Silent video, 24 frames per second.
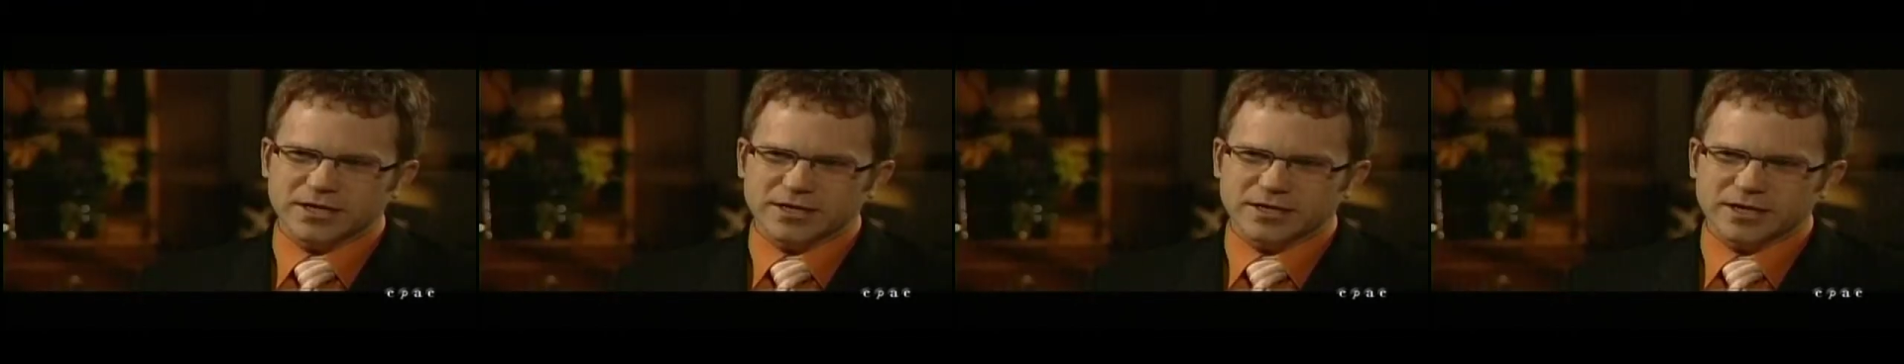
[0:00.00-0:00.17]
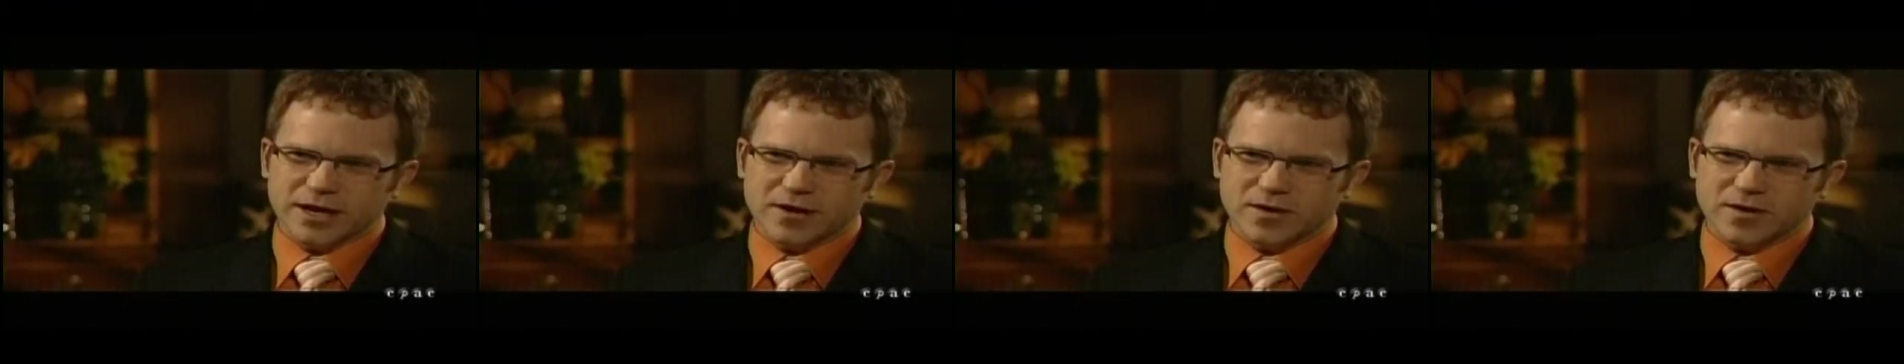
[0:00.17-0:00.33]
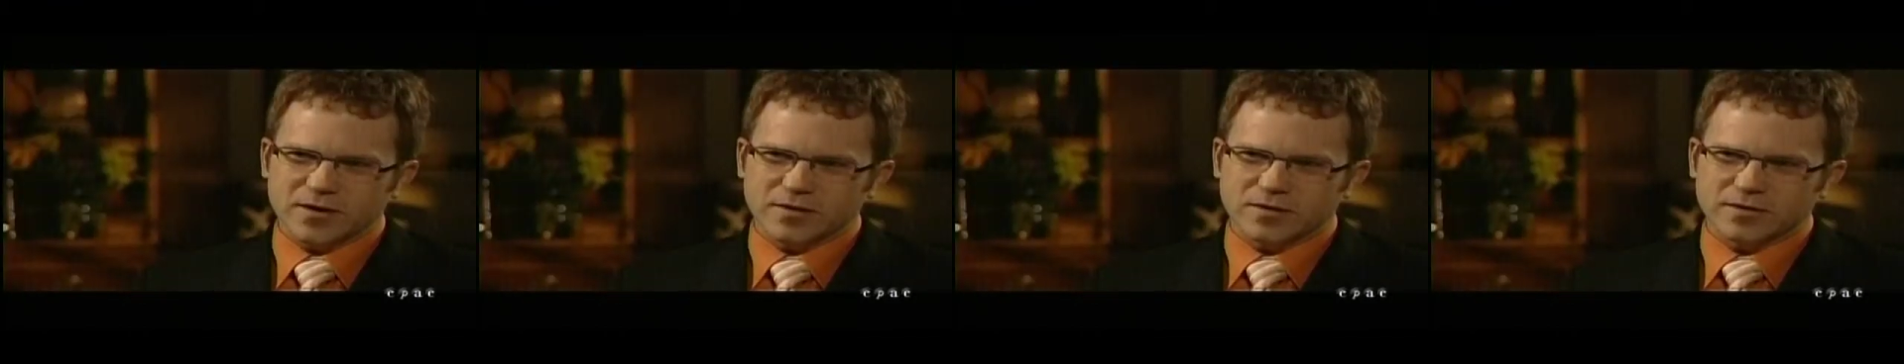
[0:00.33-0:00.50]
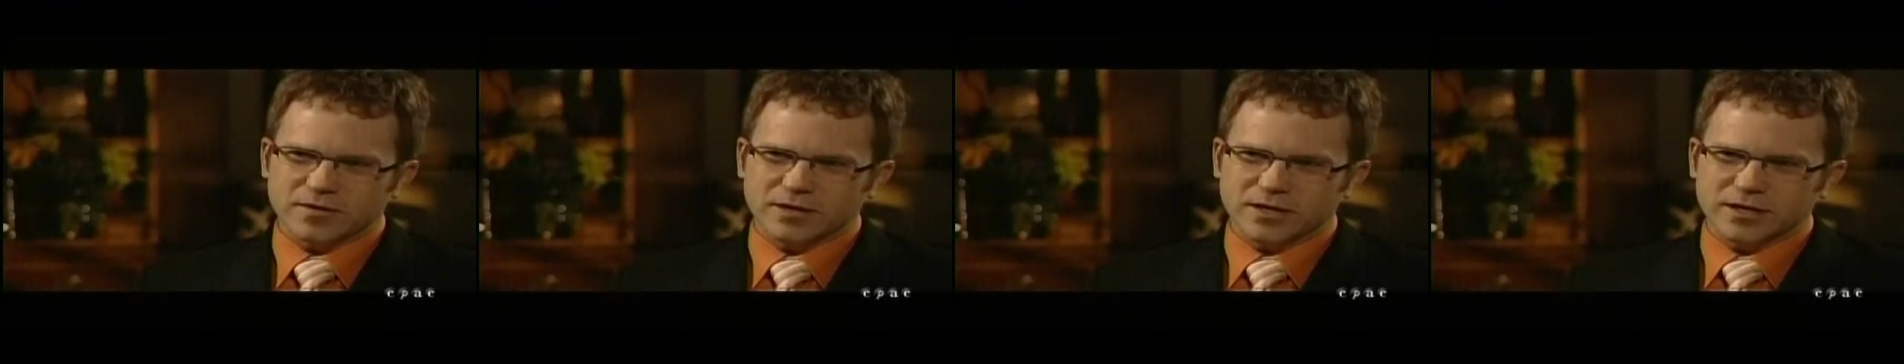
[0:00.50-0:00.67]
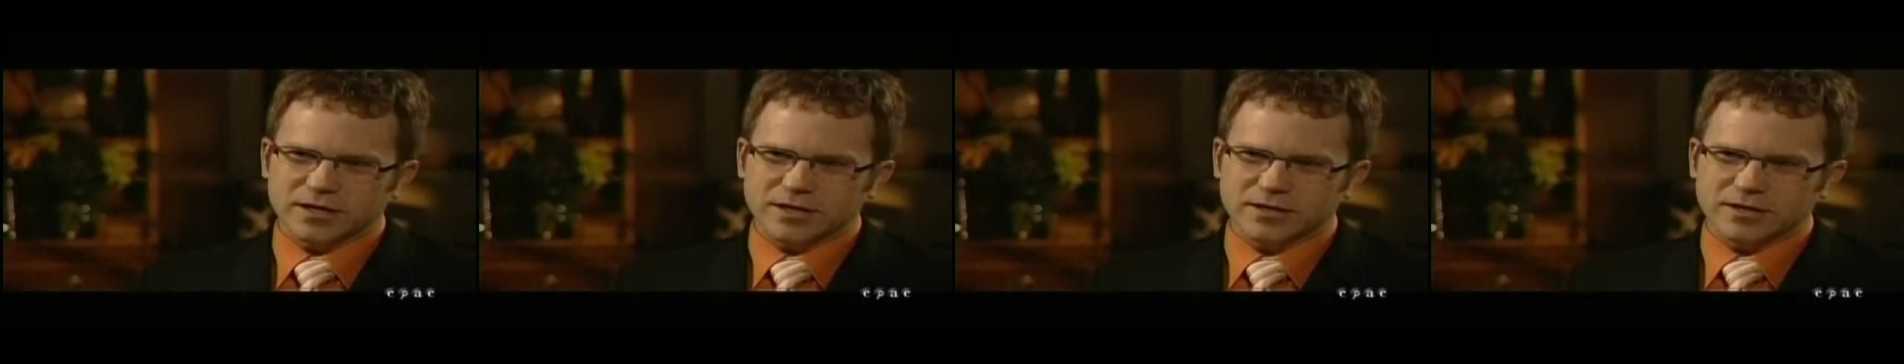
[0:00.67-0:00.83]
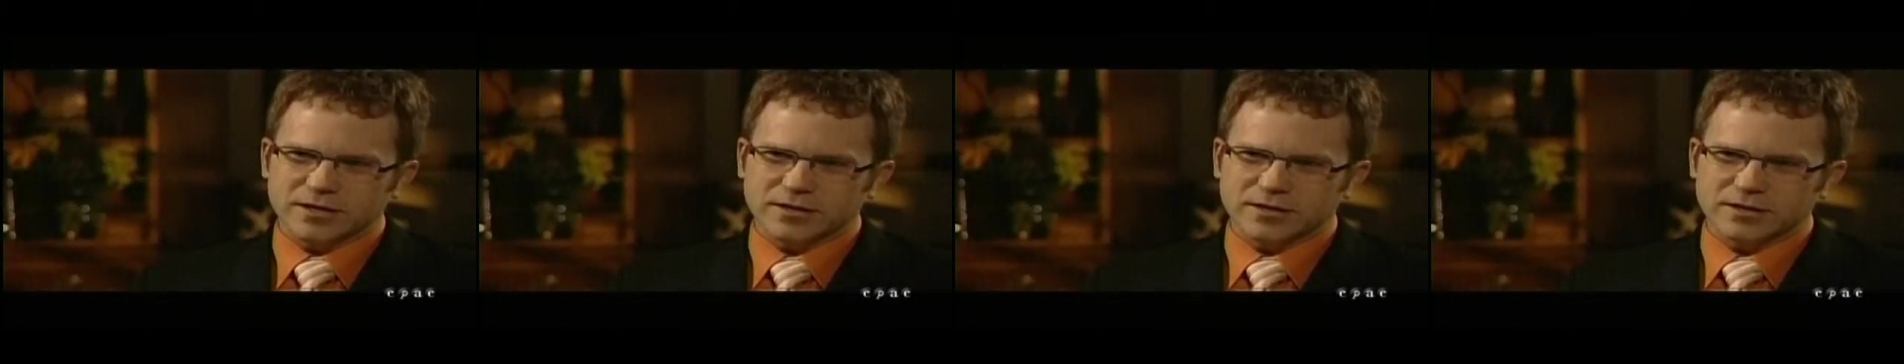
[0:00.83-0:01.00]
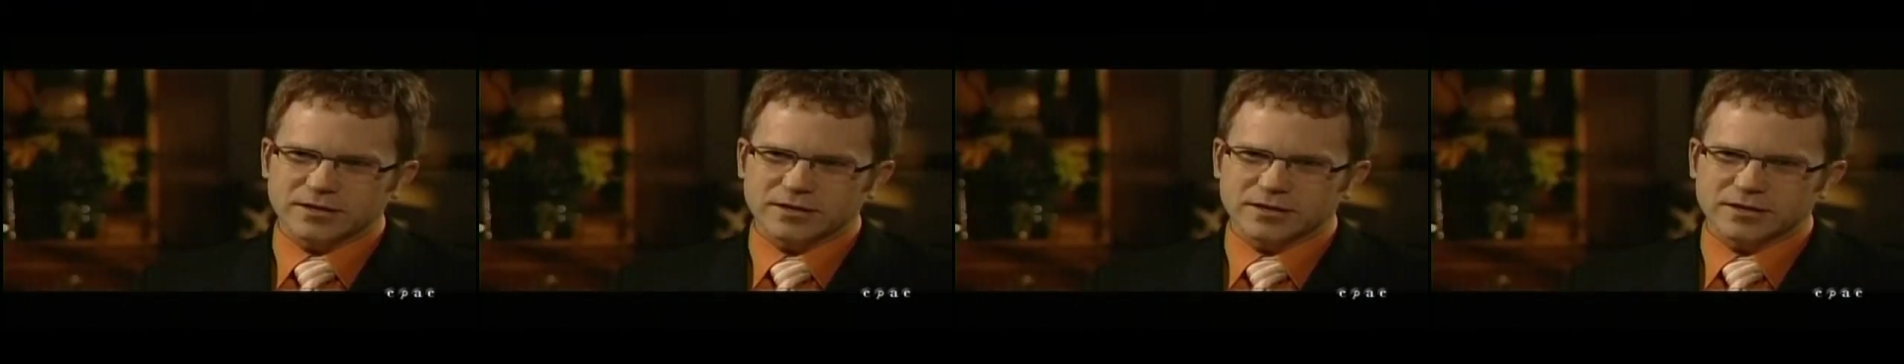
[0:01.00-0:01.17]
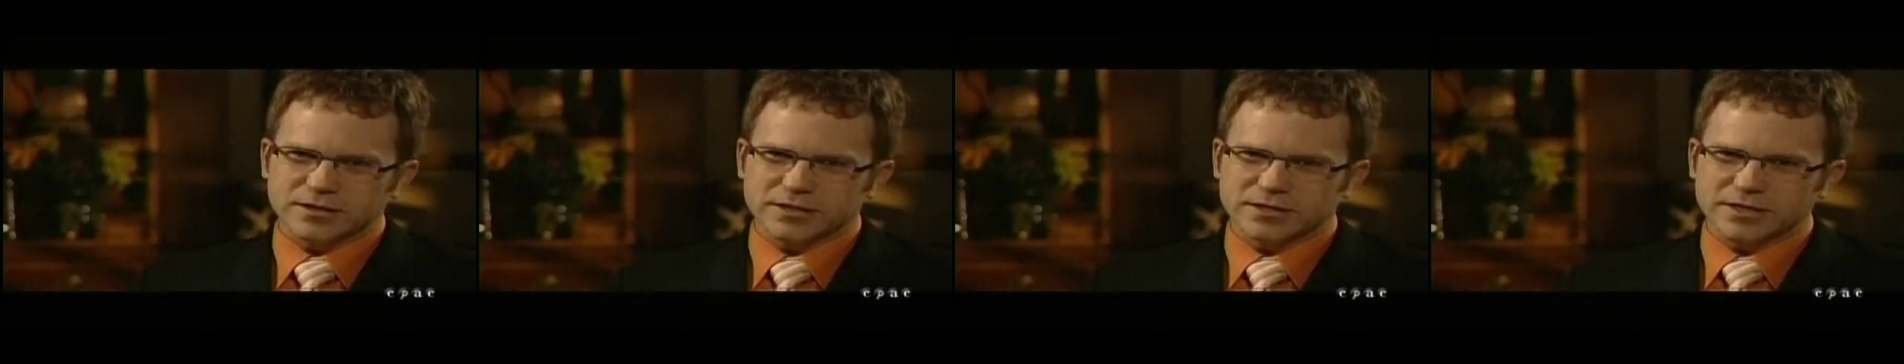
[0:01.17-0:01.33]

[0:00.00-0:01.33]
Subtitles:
down in